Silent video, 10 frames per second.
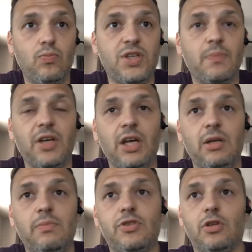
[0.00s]
something I
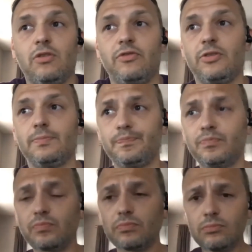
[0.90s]
observed
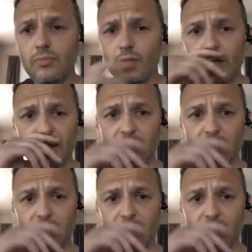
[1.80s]
in